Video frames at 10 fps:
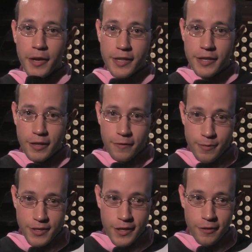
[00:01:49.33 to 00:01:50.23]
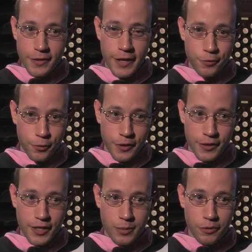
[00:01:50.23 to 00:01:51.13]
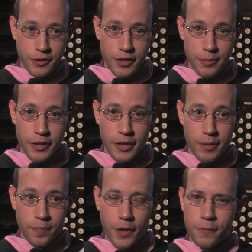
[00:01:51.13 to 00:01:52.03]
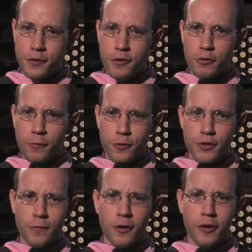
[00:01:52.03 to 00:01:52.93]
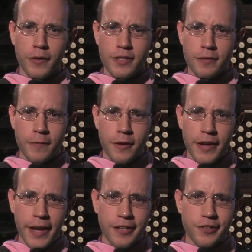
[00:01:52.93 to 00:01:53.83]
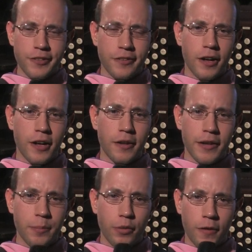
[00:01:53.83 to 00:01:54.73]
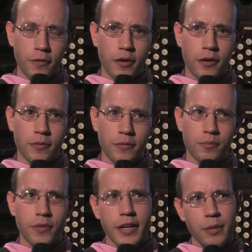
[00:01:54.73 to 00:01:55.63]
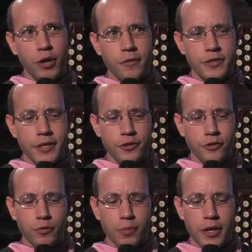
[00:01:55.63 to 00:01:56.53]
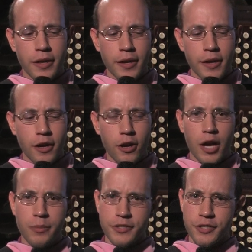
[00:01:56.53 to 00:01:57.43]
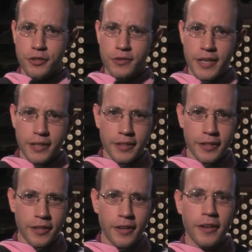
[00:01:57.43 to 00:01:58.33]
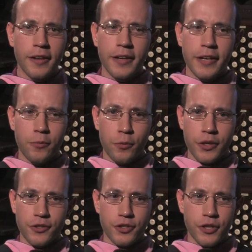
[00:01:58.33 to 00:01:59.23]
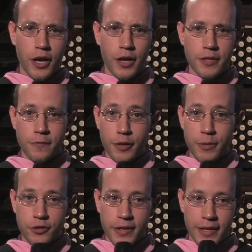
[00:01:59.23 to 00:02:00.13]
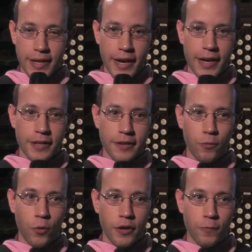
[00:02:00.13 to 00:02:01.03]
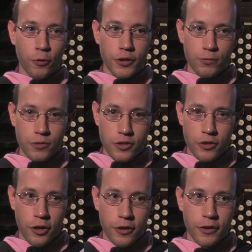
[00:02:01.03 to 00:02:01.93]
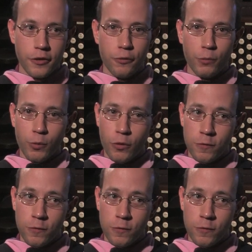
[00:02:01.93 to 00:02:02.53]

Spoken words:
in and of themselves, have Trinity symbolism. A fugue, first of all, is a very ancient, not improvisational, but a compositional technique in which it's very much like a canon. One voice will start, another one will